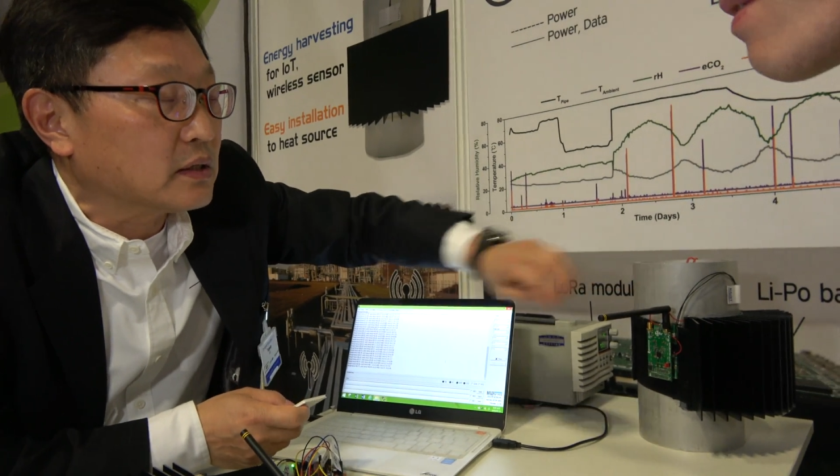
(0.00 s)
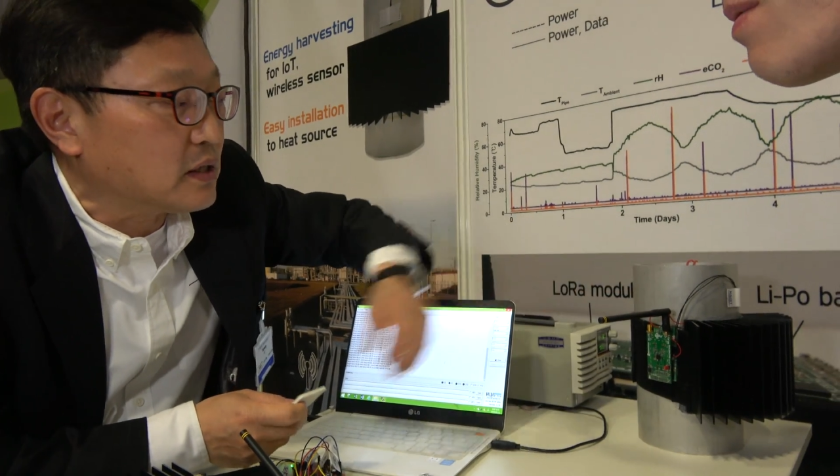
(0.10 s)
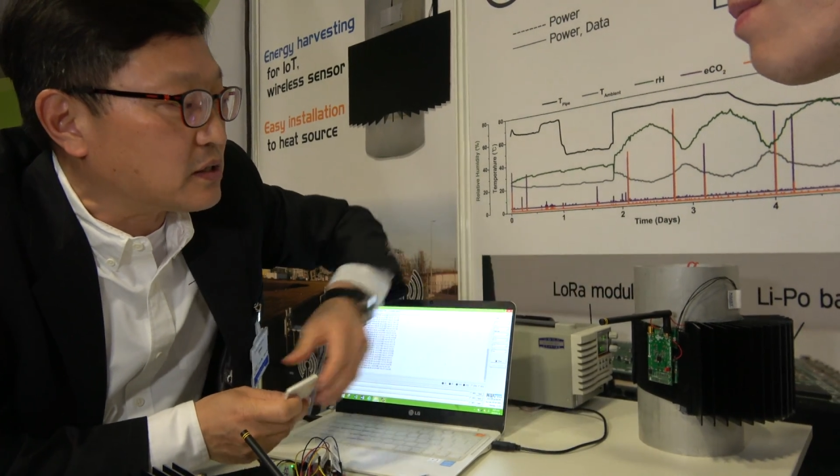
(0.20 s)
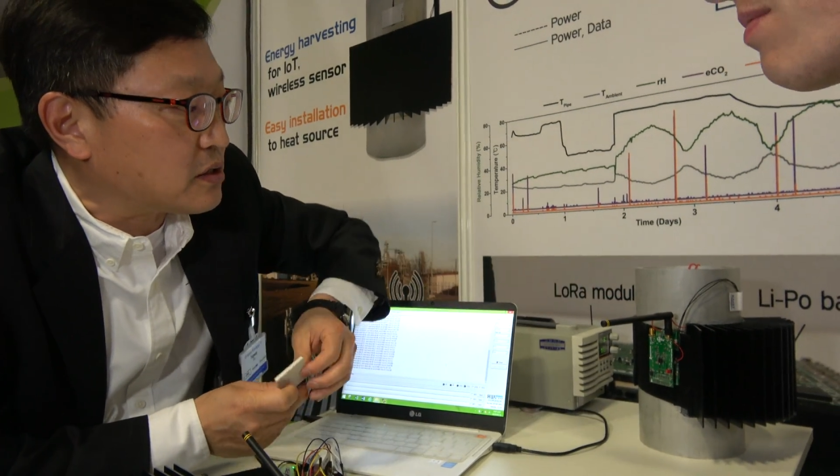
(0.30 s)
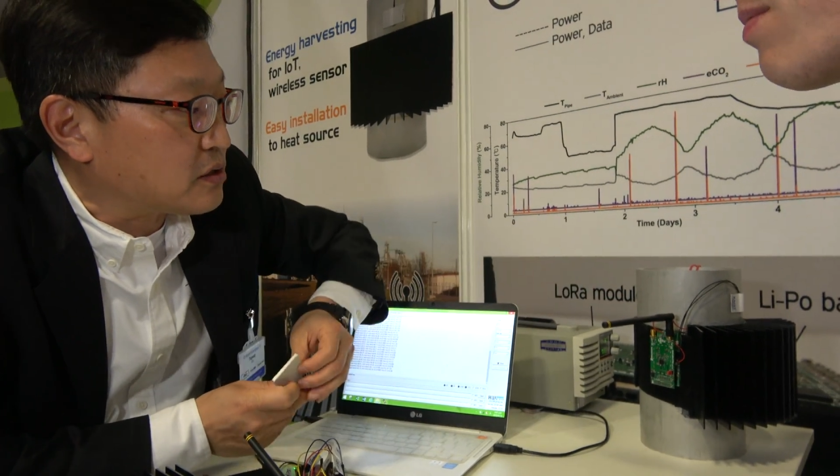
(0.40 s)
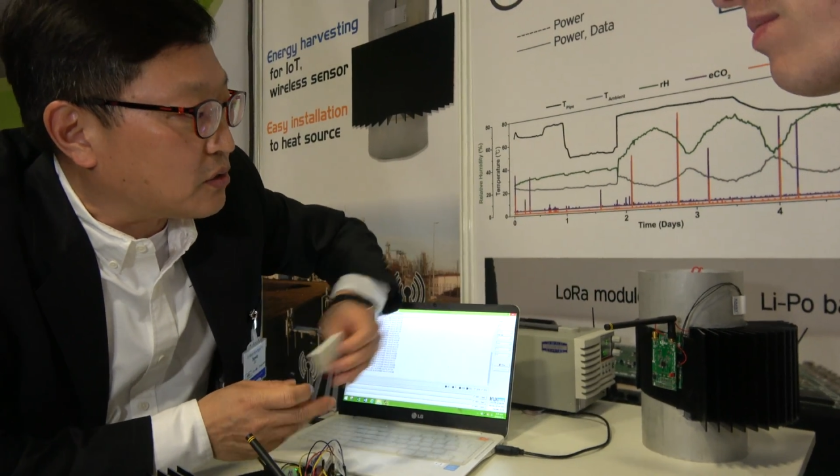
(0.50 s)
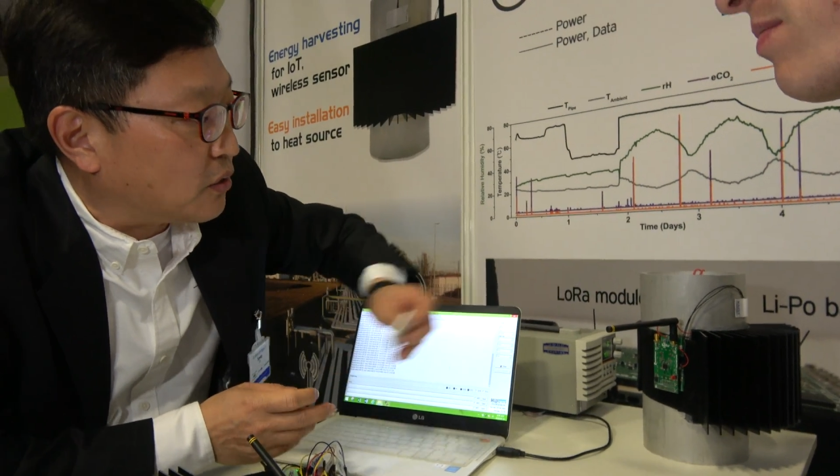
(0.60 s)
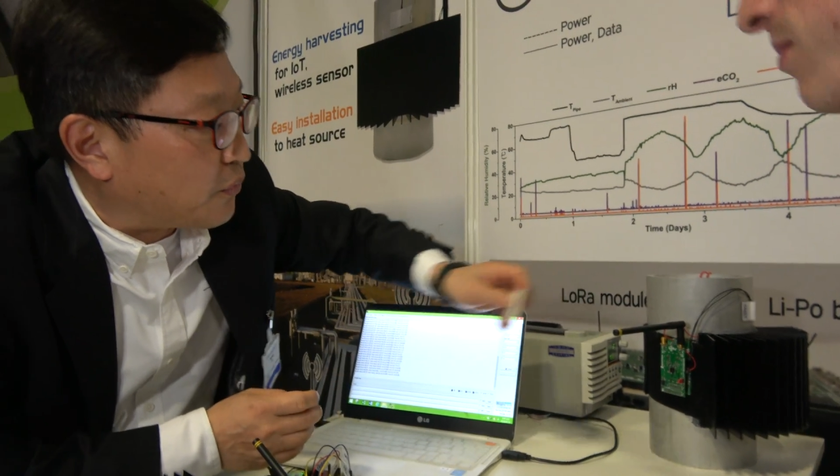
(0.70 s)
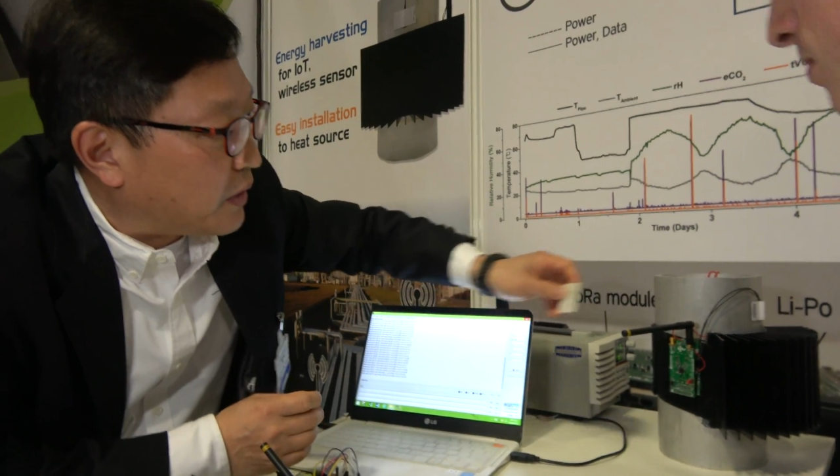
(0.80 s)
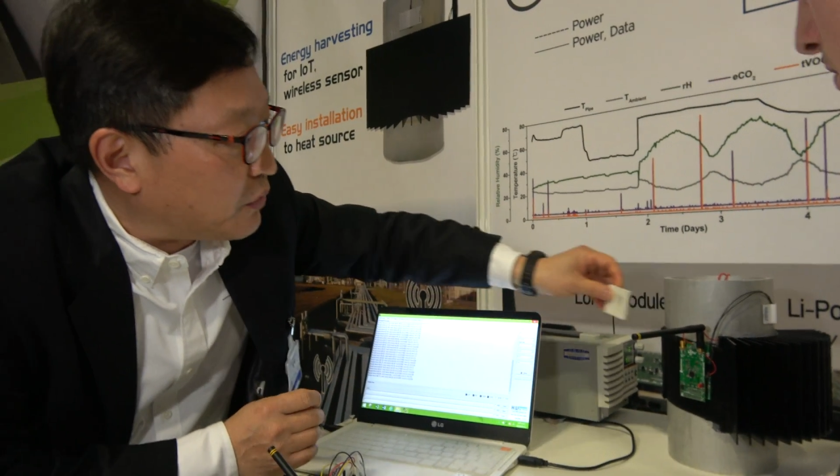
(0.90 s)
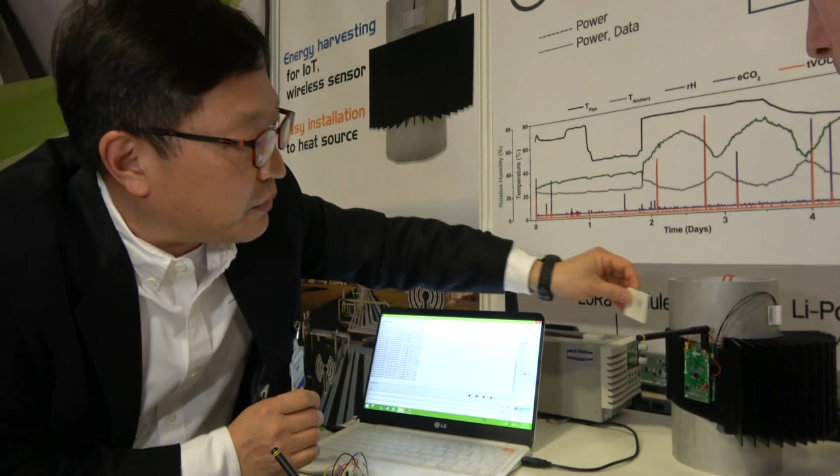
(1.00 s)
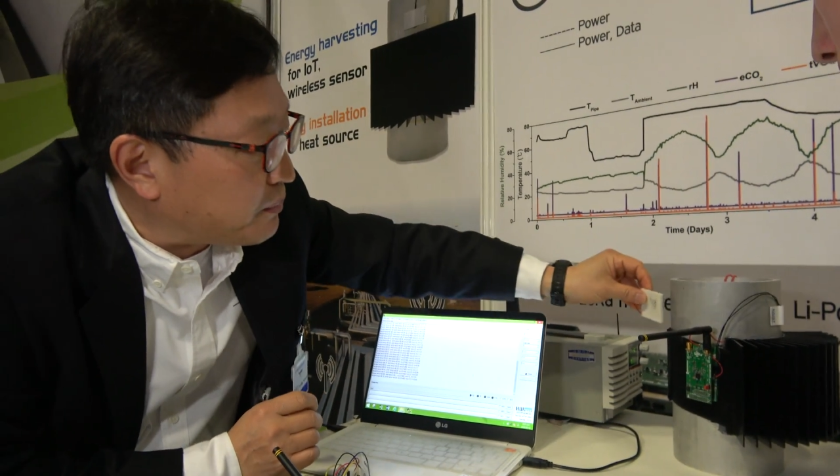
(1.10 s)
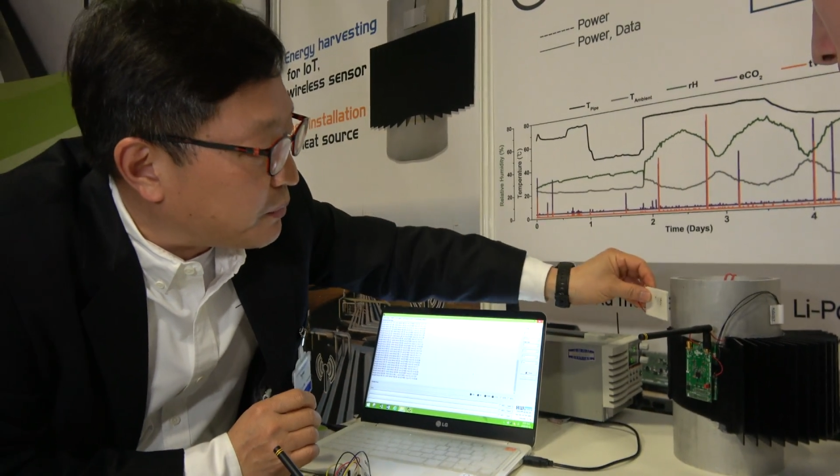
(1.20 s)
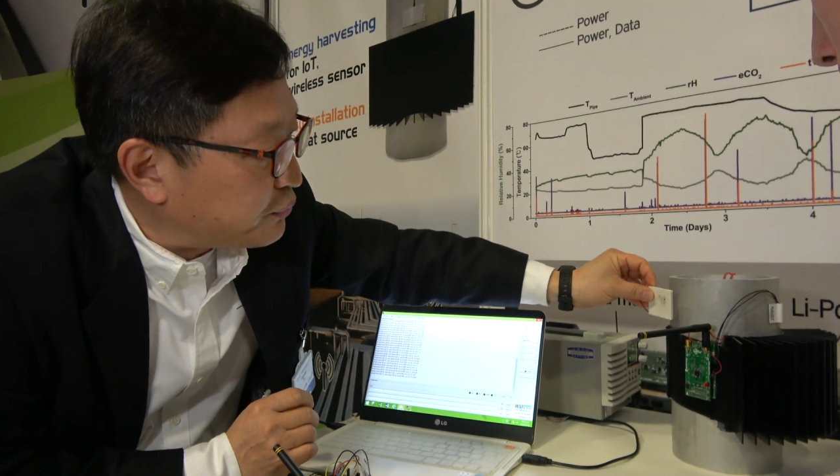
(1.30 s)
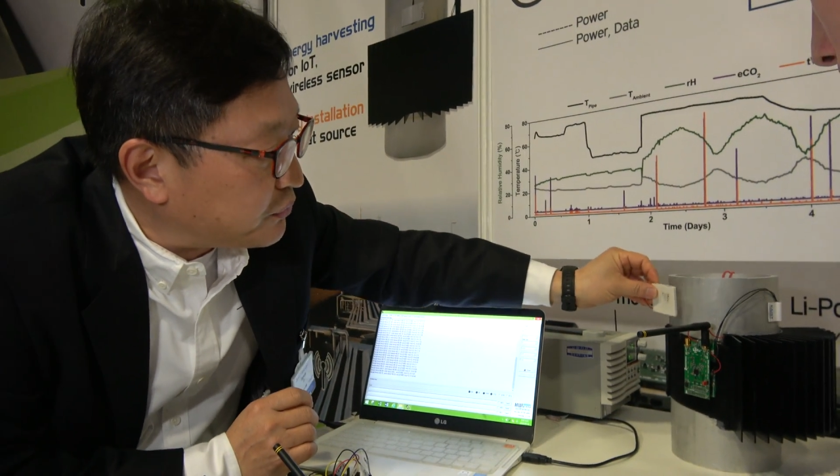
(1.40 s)
This mm -hmm. is so when you
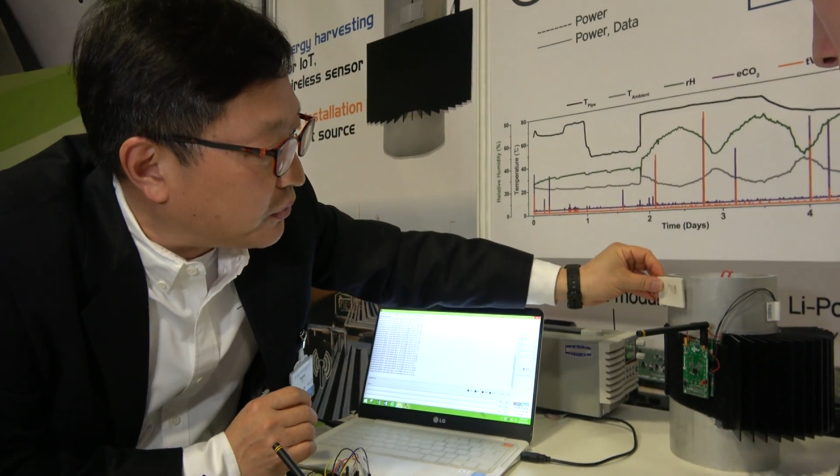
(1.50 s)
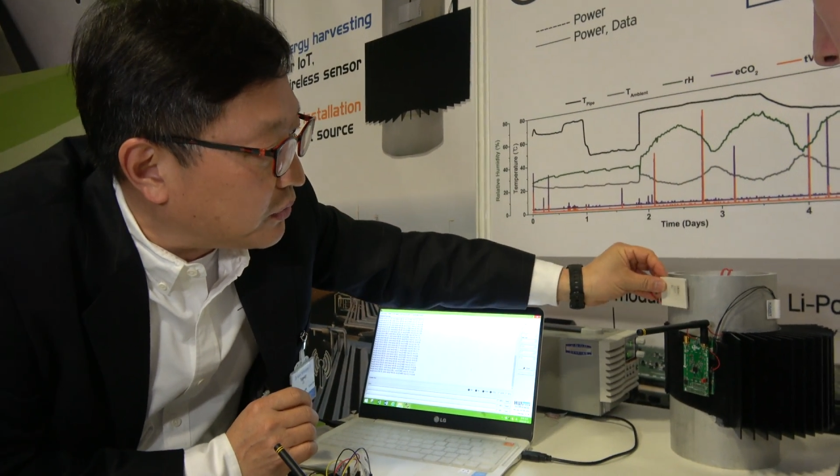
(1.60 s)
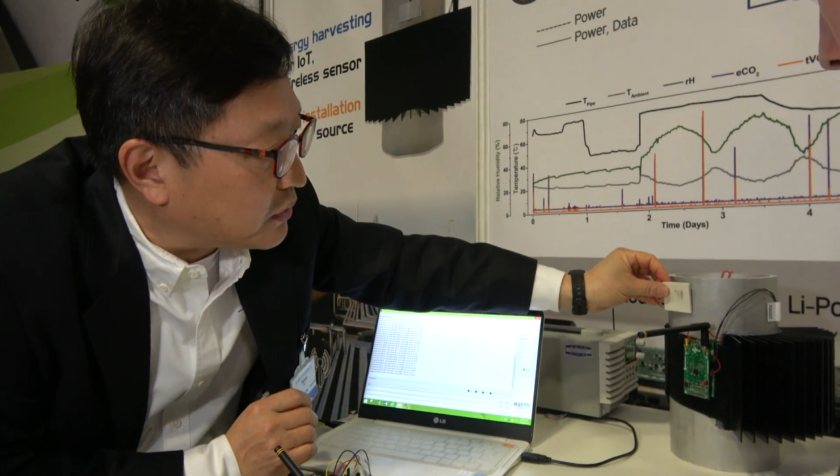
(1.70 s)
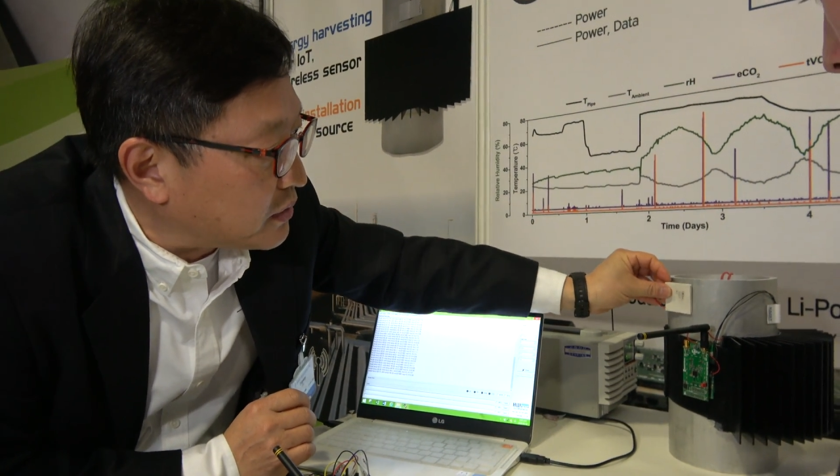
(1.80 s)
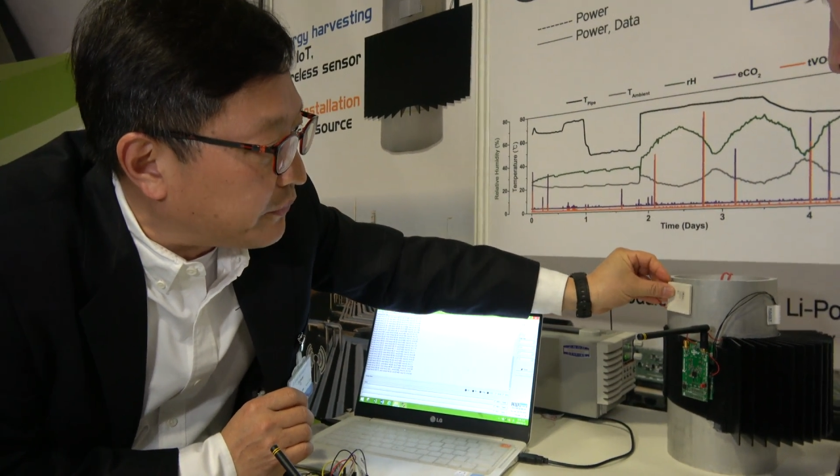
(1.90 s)
put on the